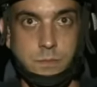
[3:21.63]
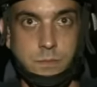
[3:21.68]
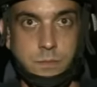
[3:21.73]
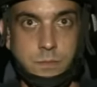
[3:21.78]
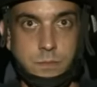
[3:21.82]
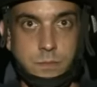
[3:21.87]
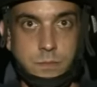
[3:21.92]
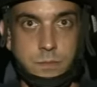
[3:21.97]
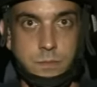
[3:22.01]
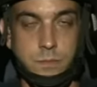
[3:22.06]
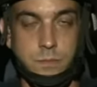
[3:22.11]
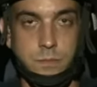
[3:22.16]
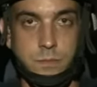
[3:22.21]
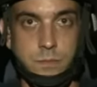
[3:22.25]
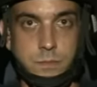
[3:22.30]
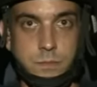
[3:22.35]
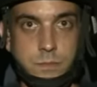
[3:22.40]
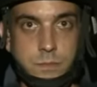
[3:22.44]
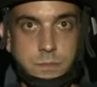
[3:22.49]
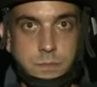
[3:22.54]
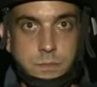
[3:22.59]

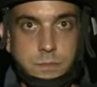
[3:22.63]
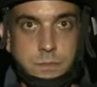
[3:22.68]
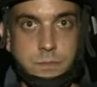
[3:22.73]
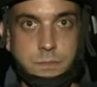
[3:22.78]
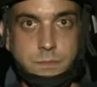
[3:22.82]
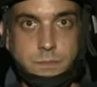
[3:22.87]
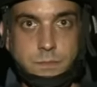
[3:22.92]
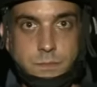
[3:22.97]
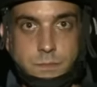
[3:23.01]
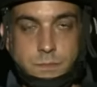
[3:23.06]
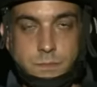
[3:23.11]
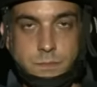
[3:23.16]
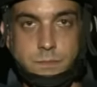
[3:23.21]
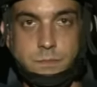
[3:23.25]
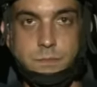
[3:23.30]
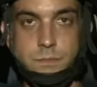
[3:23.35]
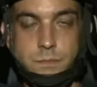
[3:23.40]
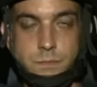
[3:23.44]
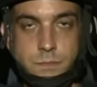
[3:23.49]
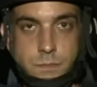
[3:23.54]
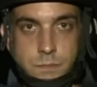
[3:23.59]

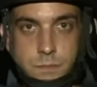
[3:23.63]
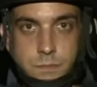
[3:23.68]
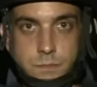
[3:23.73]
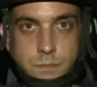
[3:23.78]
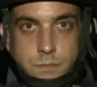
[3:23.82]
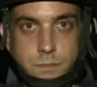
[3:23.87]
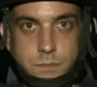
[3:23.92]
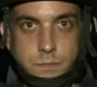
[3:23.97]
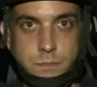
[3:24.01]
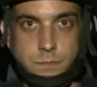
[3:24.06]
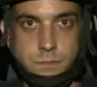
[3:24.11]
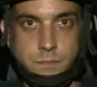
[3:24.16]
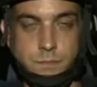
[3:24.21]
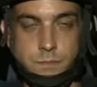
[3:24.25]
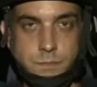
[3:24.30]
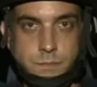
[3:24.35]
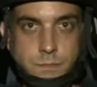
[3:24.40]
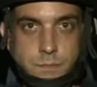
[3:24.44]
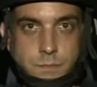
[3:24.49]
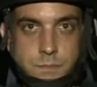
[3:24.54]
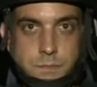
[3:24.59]

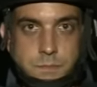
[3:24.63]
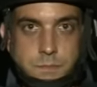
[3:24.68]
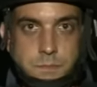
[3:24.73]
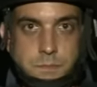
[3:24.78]
No words are spoken by the person on screen.